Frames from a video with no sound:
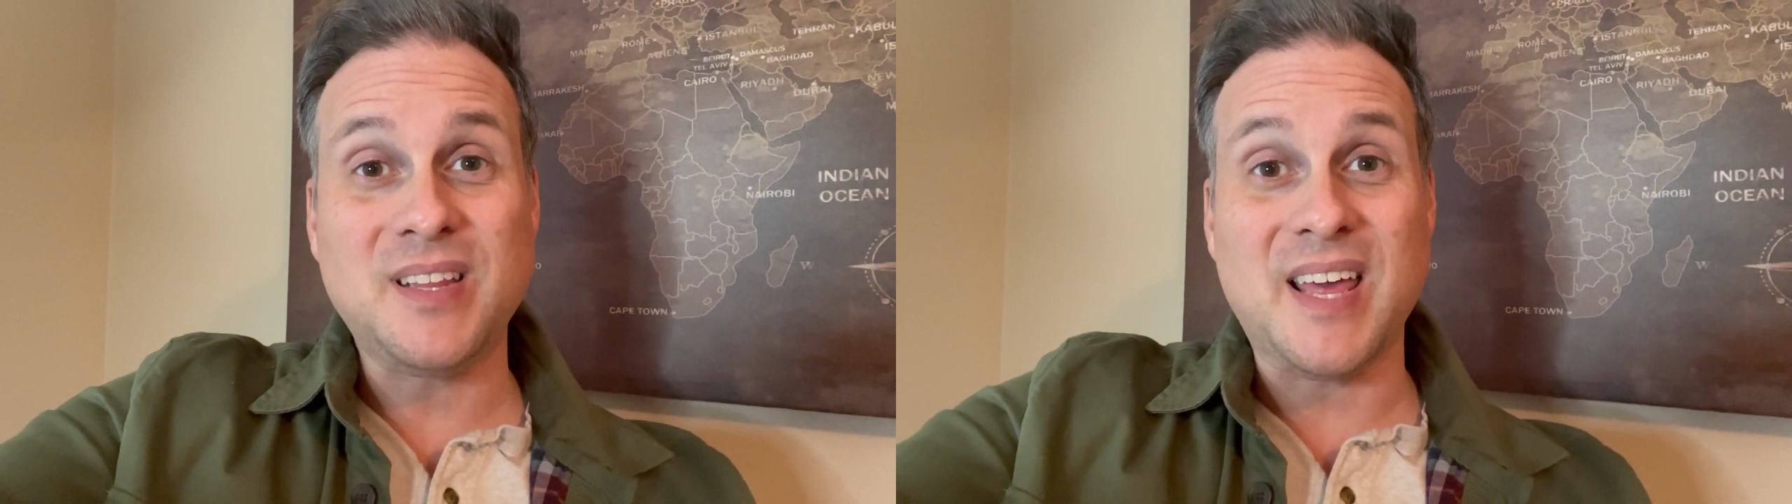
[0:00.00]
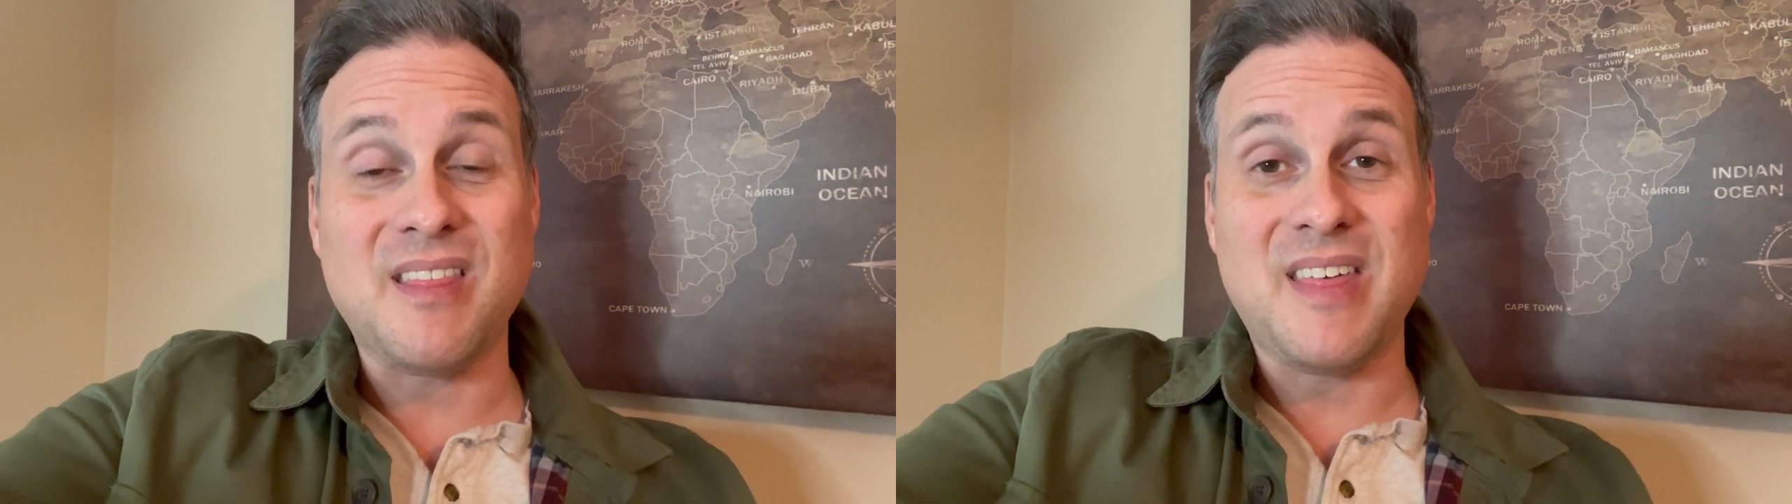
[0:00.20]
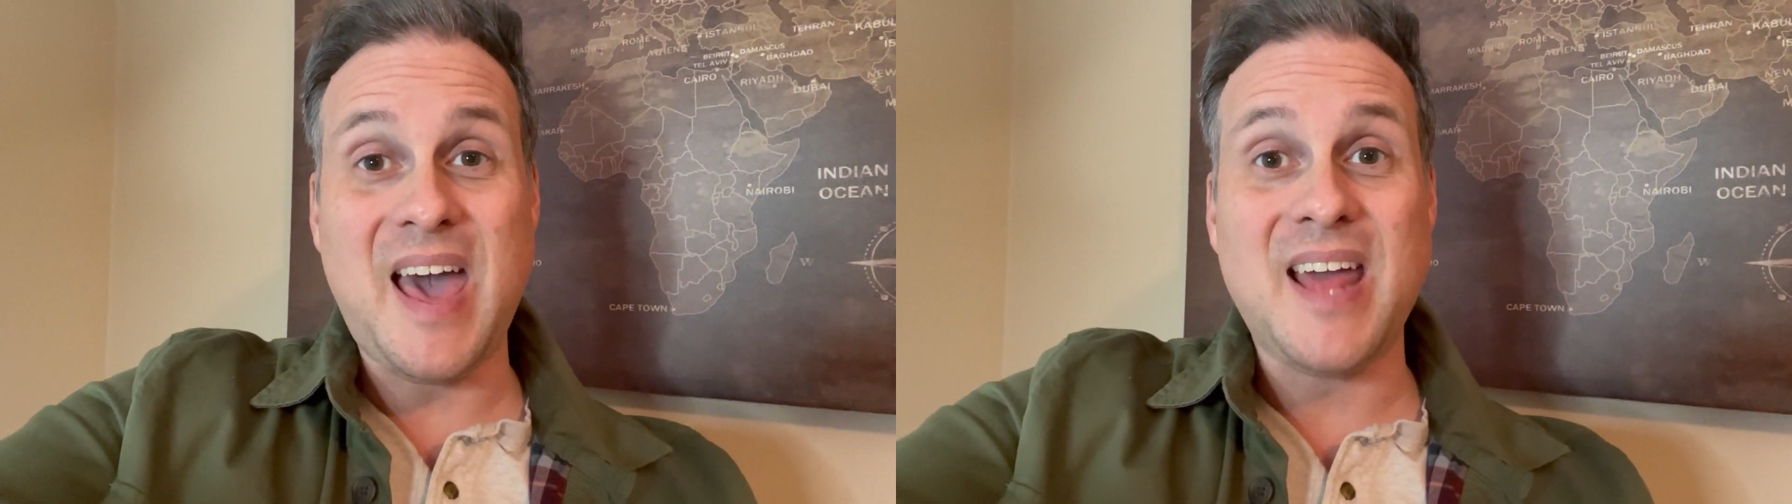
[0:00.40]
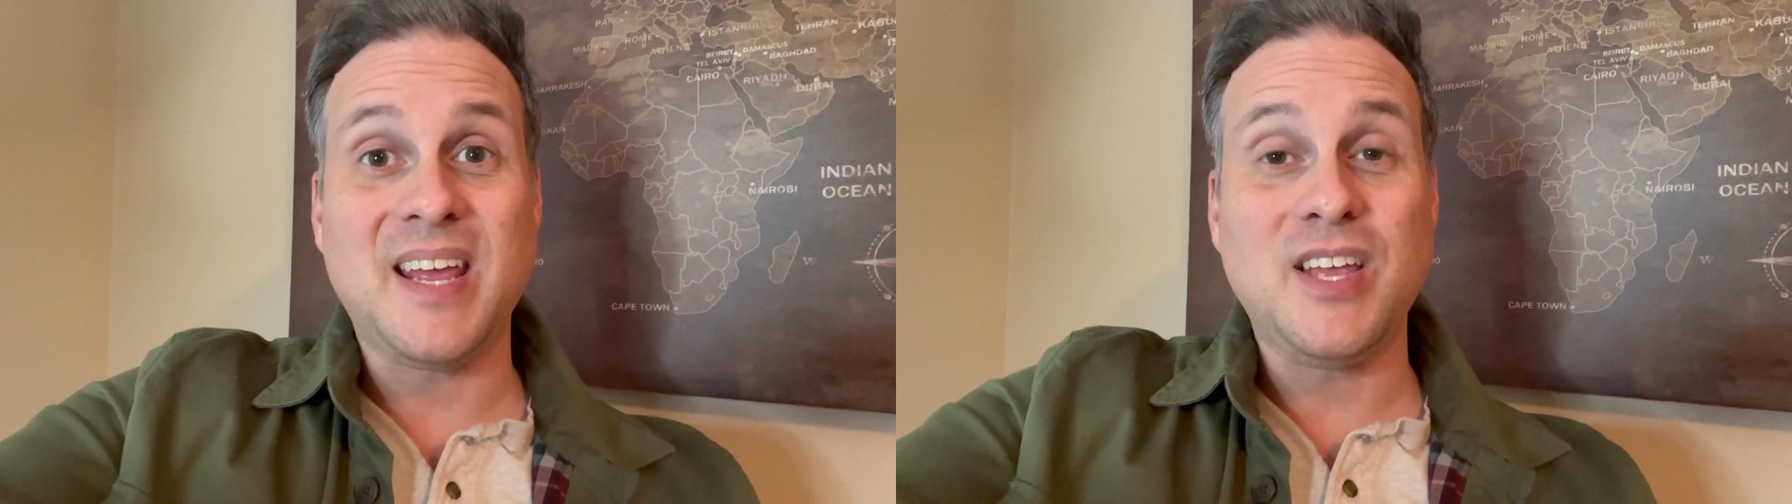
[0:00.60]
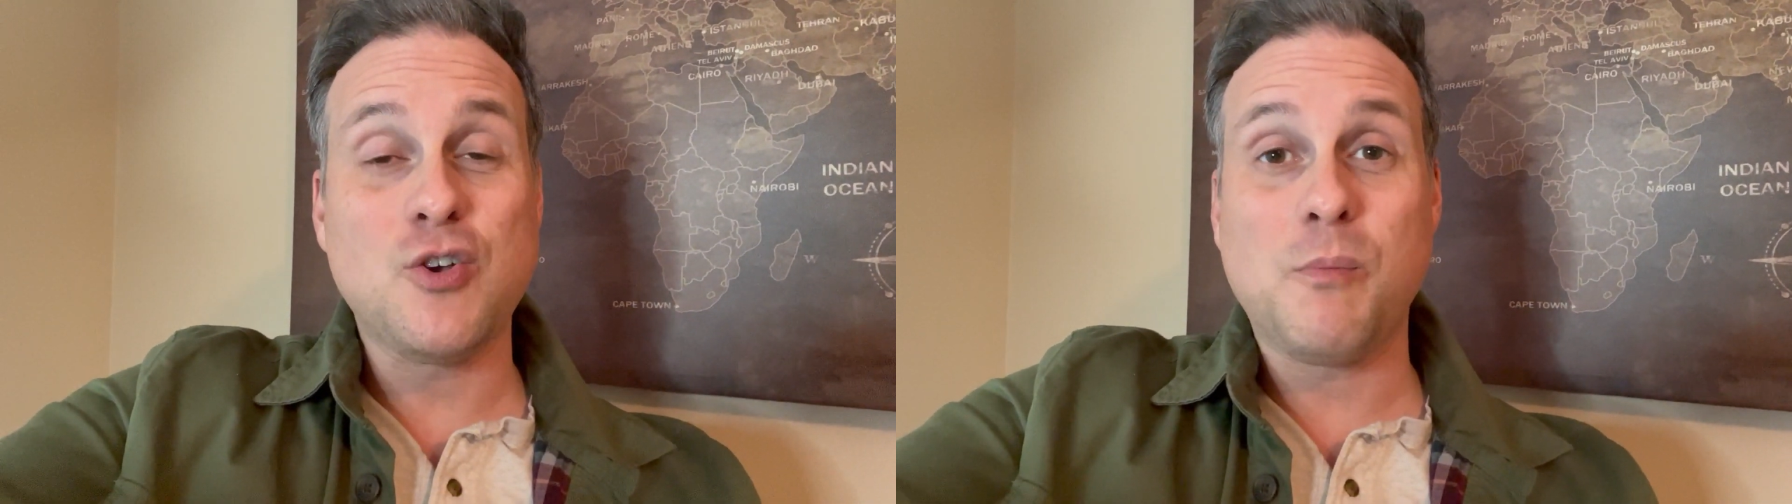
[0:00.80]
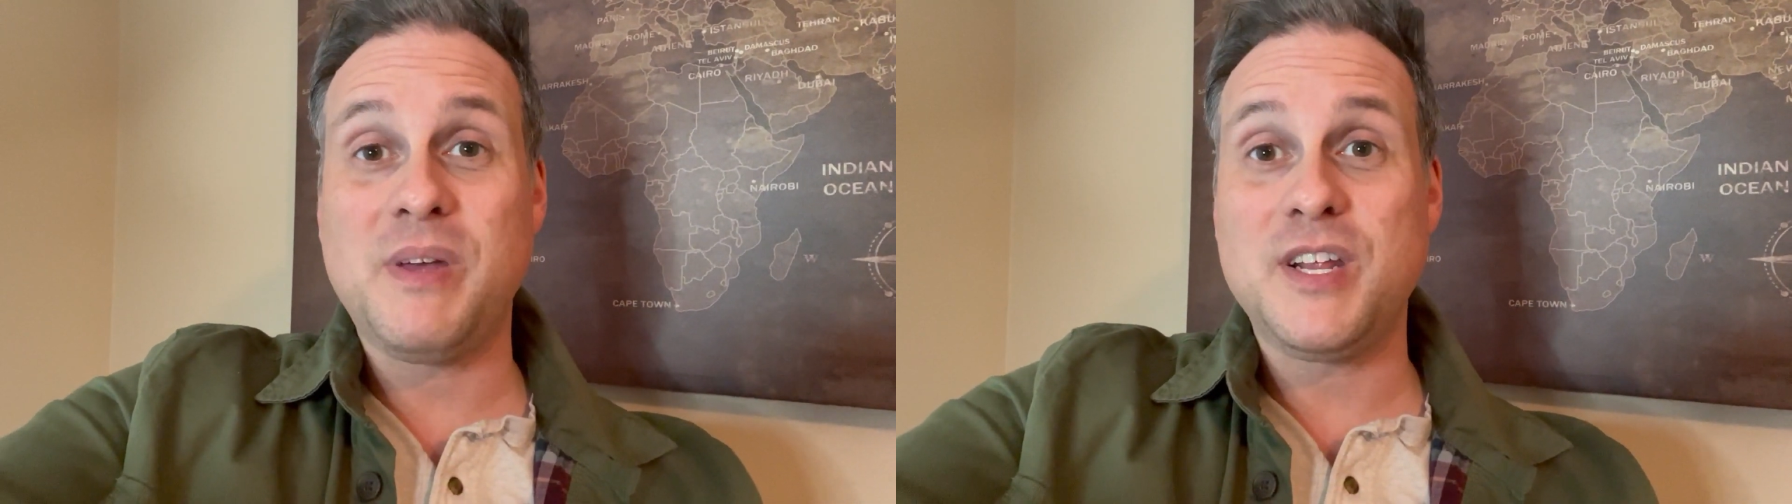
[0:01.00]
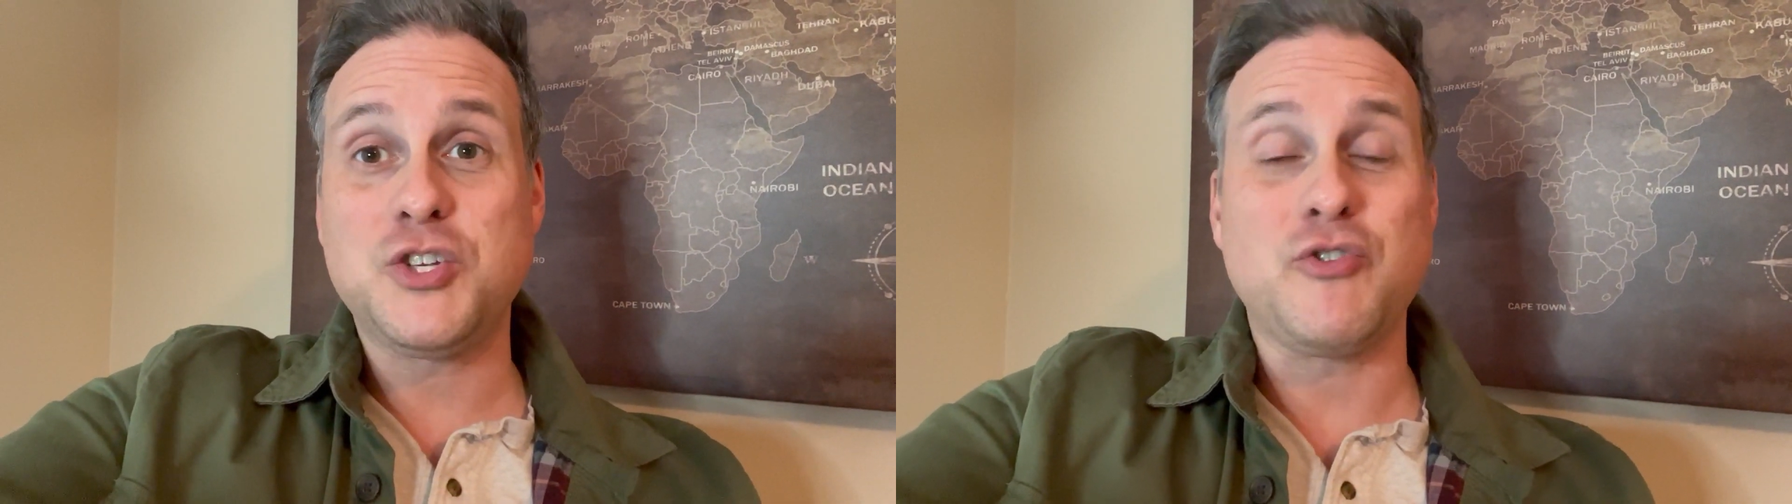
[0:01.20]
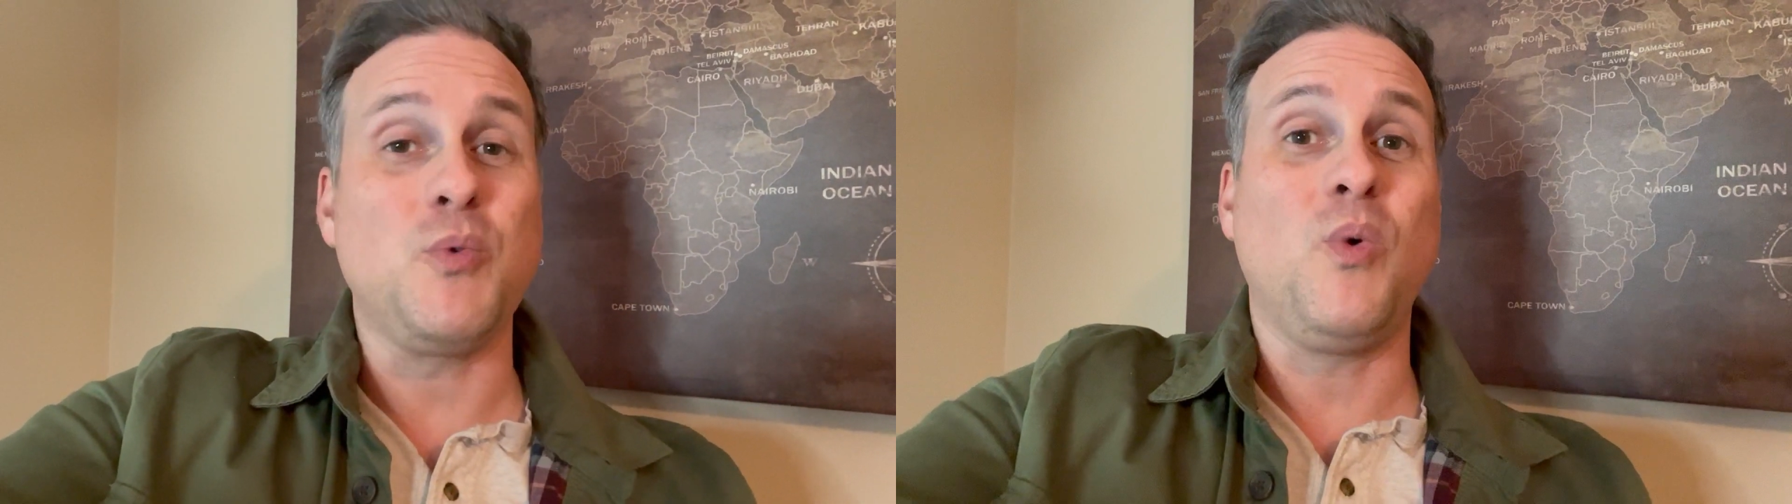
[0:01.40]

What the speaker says: like that in your ministry,